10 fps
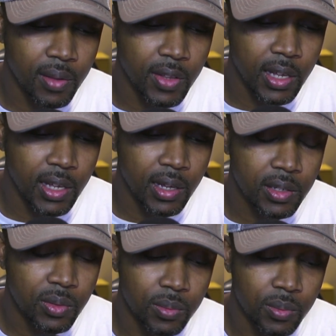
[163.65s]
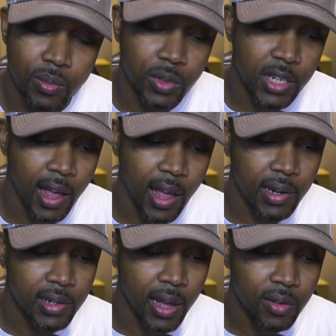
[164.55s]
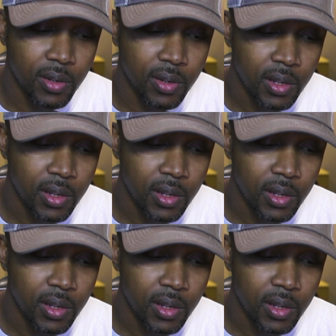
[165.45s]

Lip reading: other kids, which I highly doubt,